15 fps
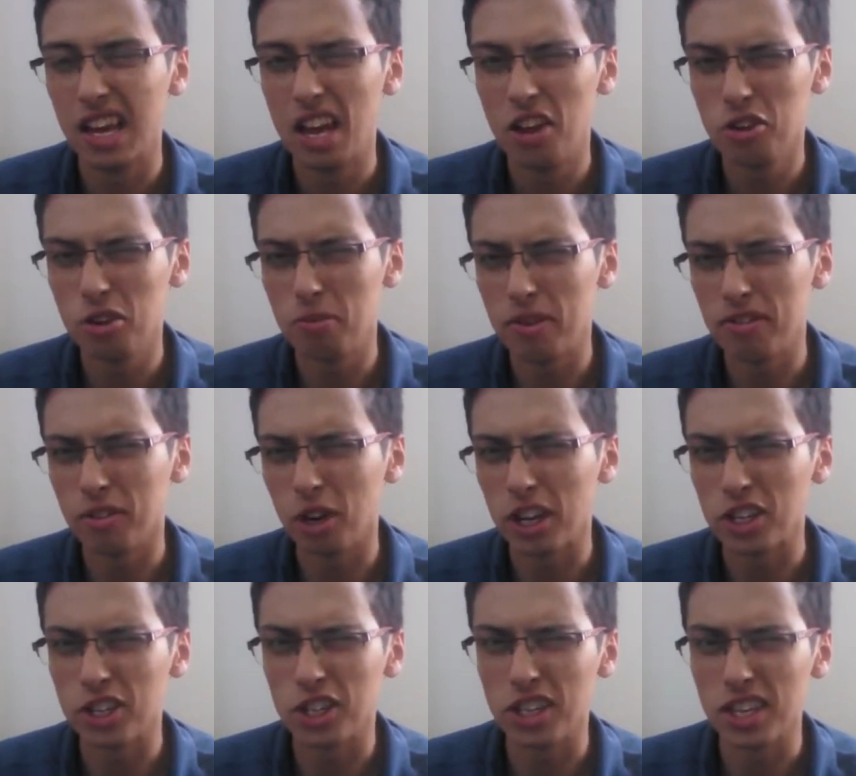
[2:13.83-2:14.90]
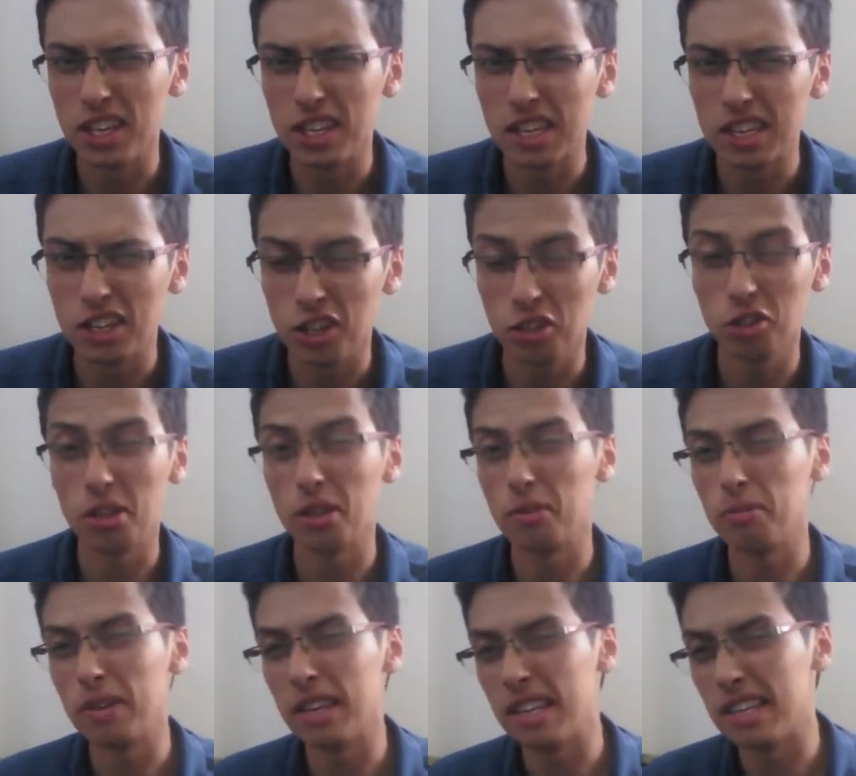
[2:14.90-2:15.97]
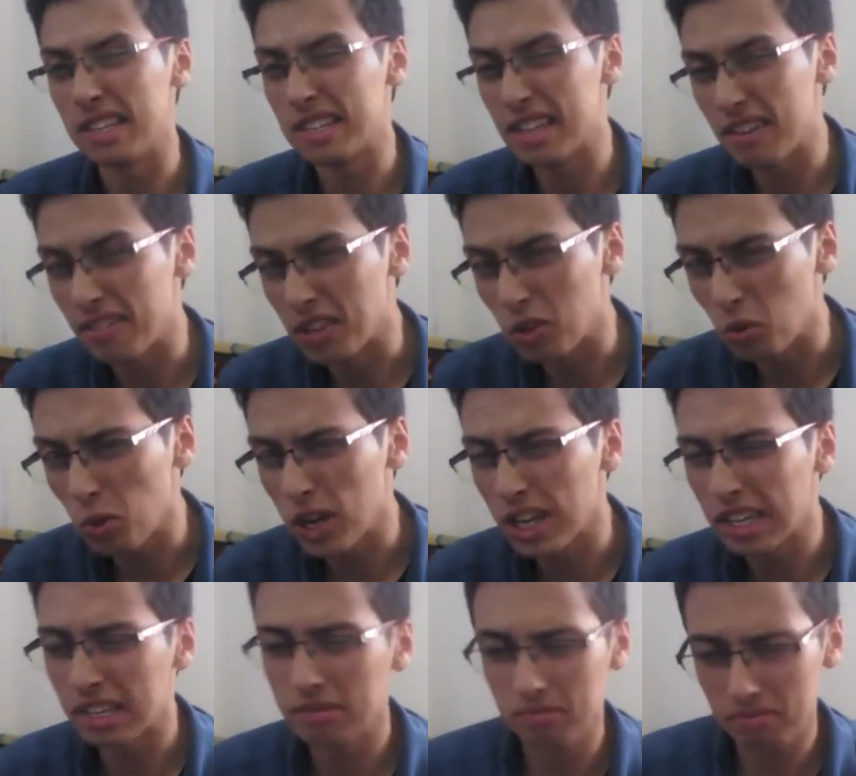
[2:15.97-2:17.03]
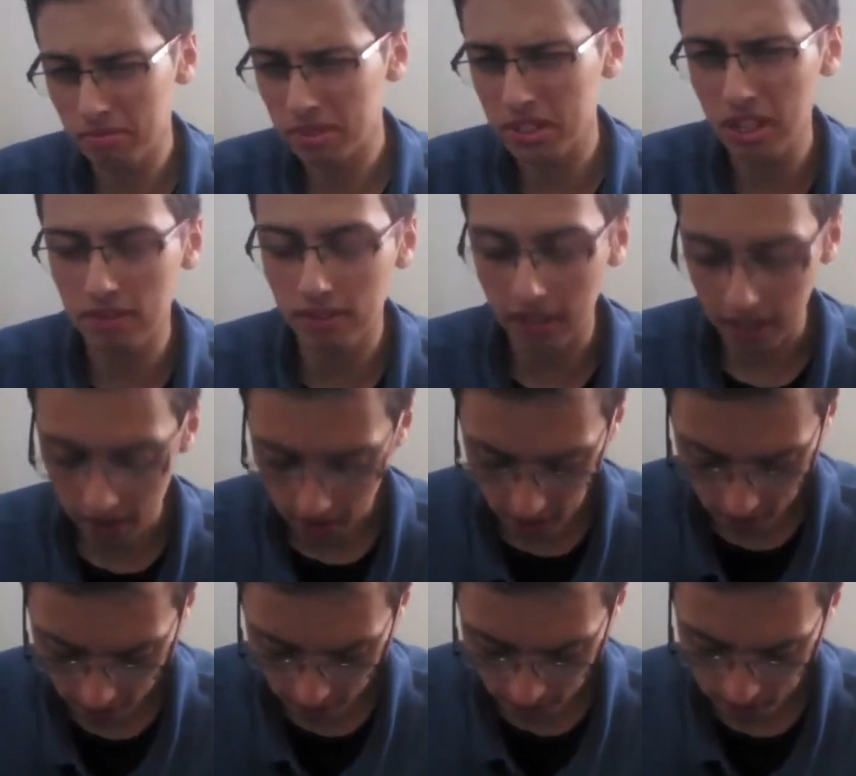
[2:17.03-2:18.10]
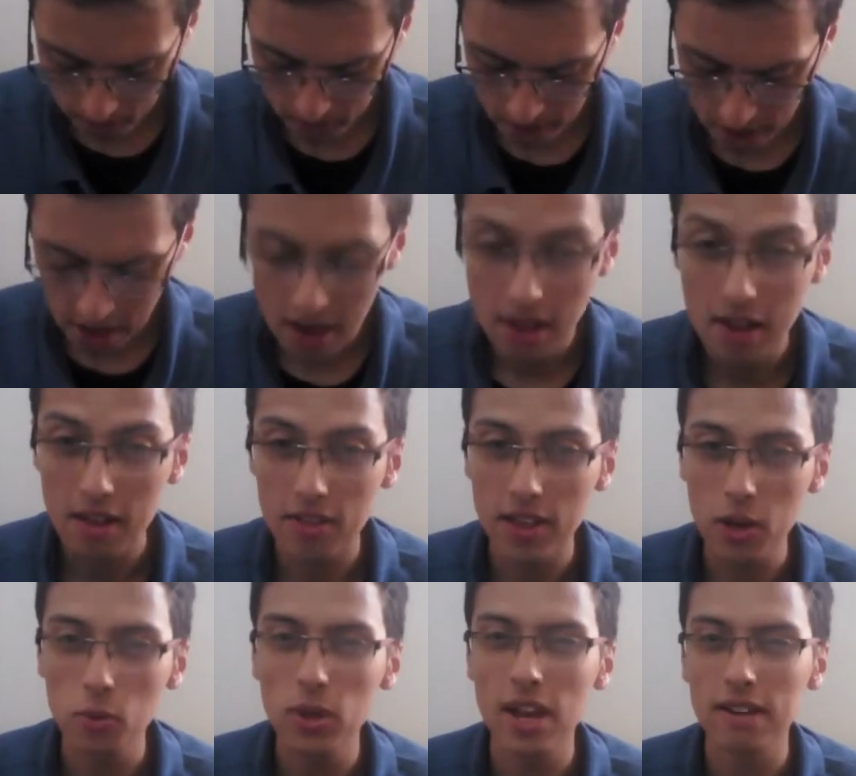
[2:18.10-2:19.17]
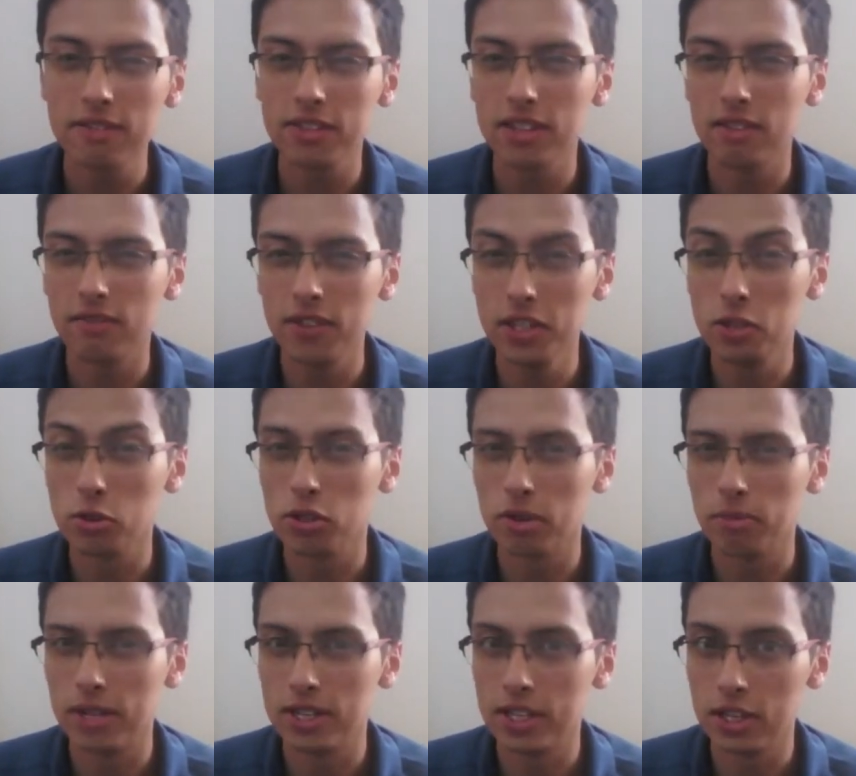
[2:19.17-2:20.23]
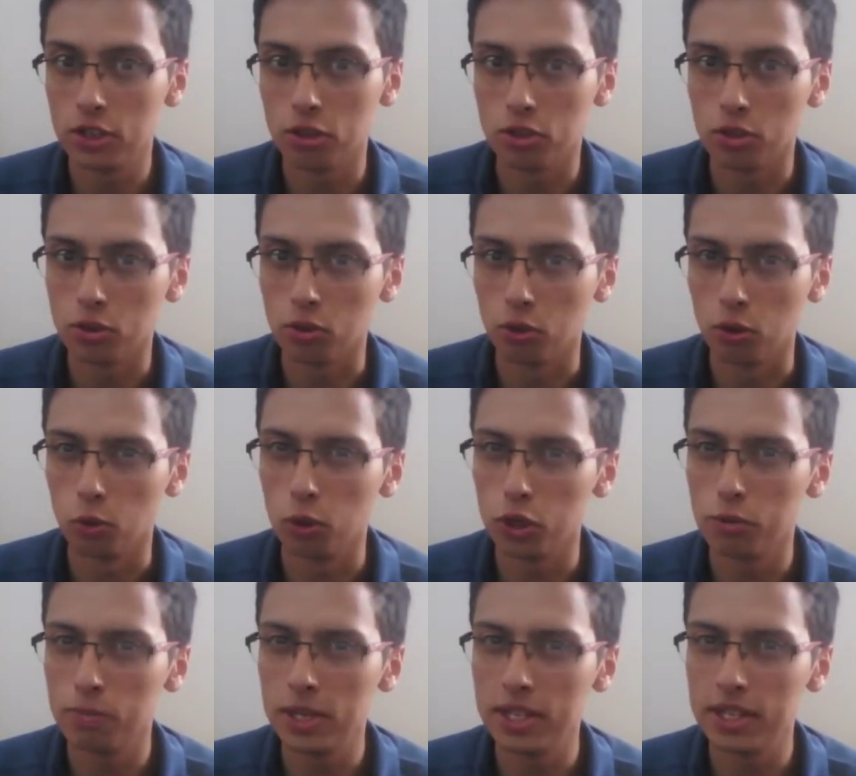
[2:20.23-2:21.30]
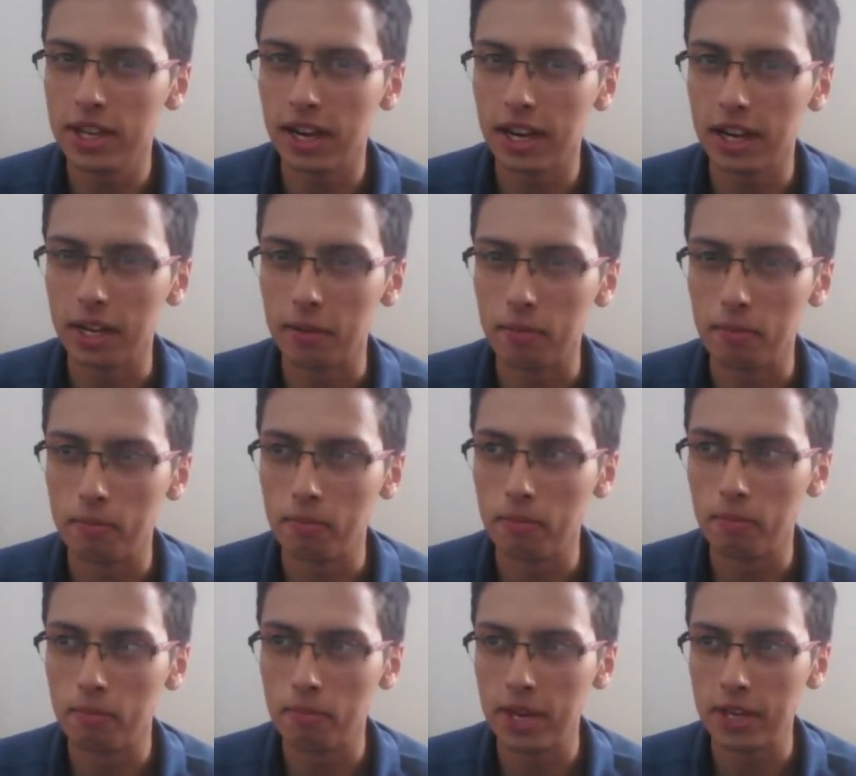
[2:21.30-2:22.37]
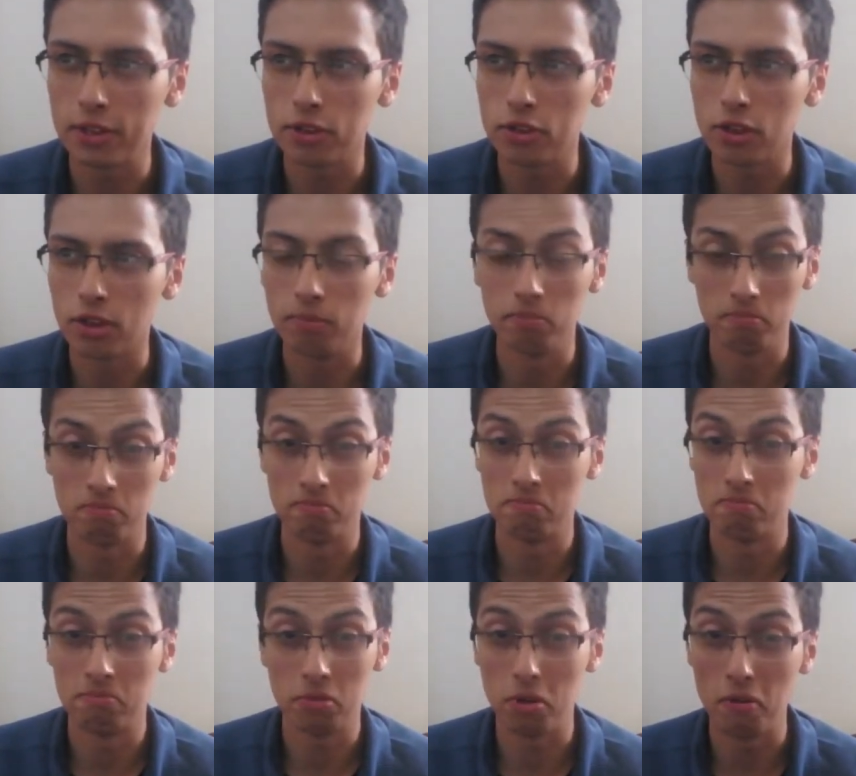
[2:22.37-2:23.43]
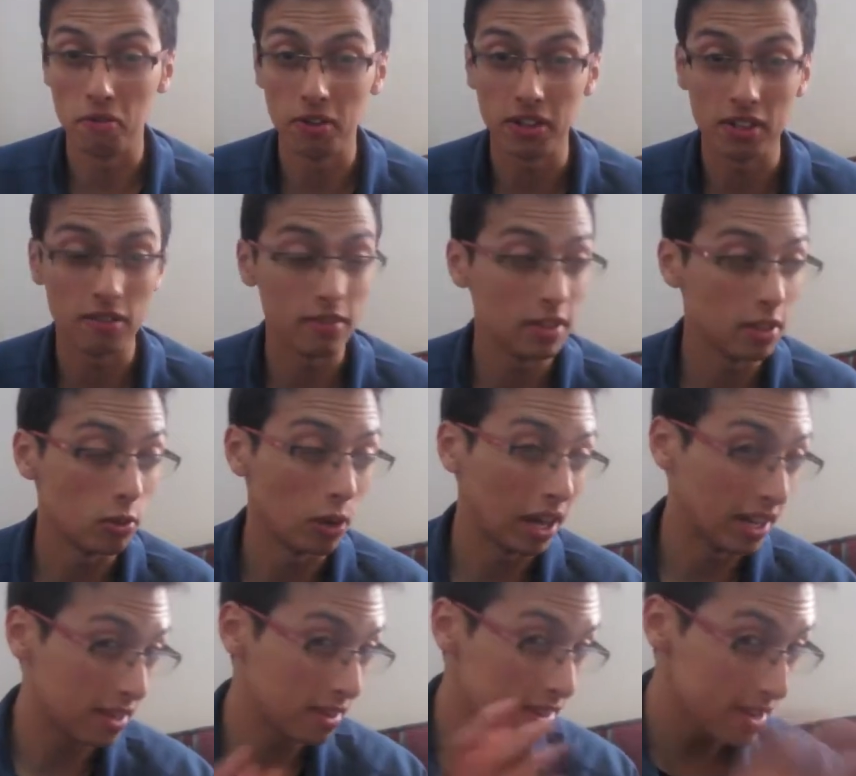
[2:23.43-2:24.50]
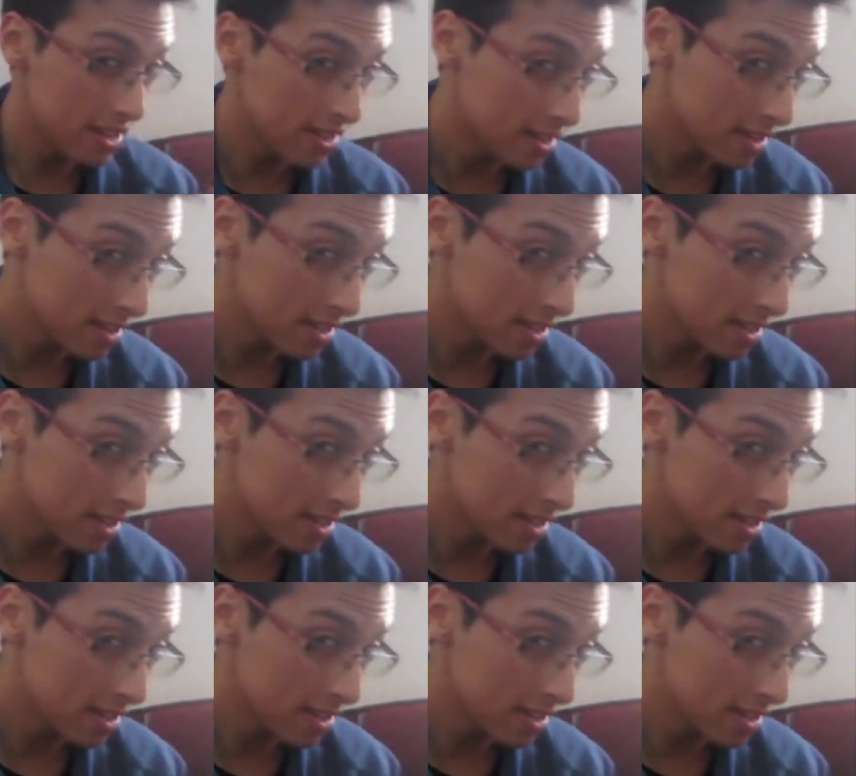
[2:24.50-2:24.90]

Should be Full HD? Should it be 720? Stuff like that. Then we have video stabilization tool, which basically makes converts a video like this